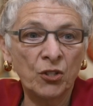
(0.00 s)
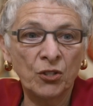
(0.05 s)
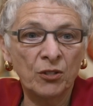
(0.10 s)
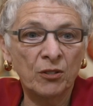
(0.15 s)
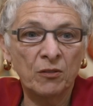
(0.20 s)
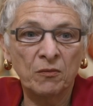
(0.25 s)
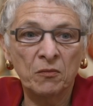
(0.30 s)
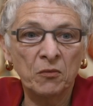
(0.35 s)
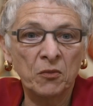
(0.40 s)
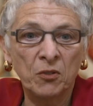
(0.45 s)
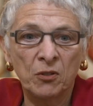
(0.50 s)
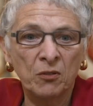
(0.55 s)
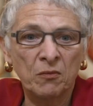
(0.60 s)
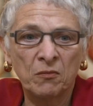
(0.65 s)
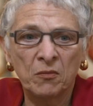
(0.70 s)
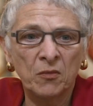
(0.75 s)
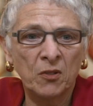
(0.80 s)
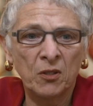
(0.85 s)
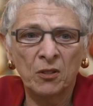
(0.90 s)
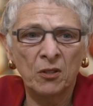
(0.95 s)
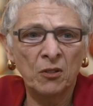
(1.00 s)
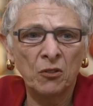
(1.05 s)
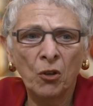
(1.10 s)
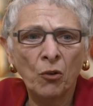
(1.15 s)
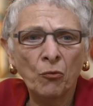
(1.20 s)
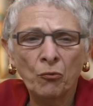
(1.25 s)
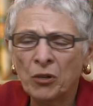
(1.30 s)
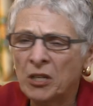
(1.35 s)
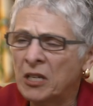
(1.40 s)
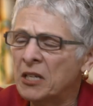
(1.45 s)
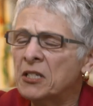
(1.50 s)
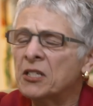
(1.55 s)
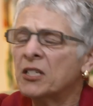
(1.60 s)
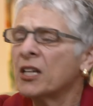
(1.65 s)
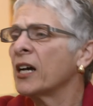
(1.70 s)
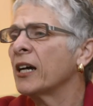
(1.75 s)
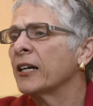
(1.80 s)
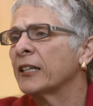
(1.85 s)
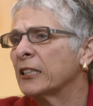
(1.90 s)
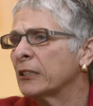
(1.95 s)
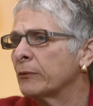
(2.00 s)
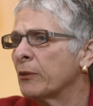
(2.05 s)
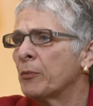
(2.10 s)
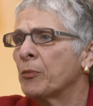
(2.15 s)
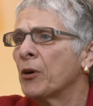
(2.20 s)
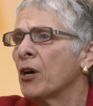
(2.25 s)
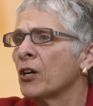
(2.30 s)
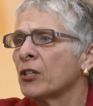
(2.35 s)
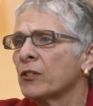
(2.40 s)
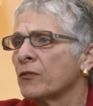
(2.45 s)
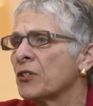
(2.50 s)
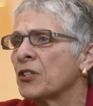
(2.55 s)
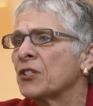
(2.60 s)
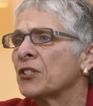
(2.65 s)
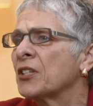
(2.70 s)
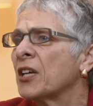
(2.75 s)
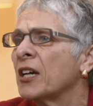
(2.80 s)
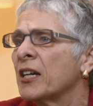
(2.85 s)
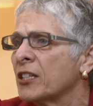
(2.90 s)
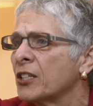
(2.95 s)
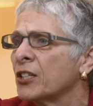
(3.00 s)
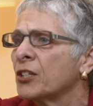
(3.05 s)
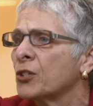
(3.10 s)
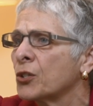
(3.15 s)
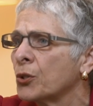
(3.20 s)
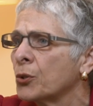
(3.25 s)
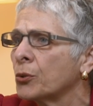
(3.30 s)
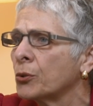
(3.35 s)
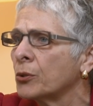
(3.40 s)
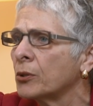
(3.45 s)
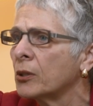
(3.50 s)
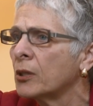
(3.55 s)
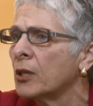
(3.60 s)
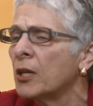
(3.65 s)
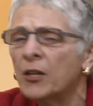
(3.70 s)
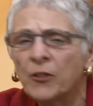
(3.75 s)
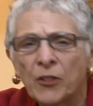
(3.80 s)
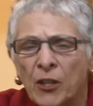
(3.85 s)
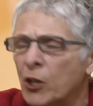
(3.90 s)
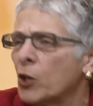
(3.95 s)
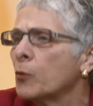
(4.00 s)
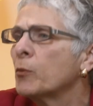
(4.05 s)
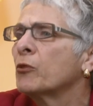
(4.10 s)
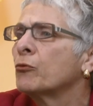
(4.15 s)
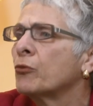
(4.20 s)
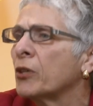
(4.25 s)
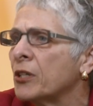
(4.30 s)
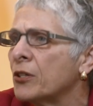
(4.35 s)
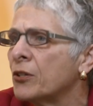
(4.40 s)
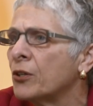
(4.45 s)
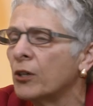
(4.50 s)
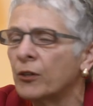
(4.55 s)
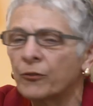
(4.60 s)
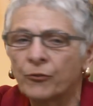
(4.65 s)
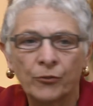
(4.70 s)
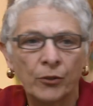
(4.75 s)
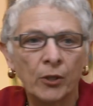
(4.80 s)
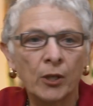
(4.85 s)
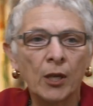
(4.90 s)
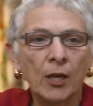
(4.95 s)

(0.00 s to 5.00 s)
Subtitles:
just not really entitled to be part of society at all. They could be written off.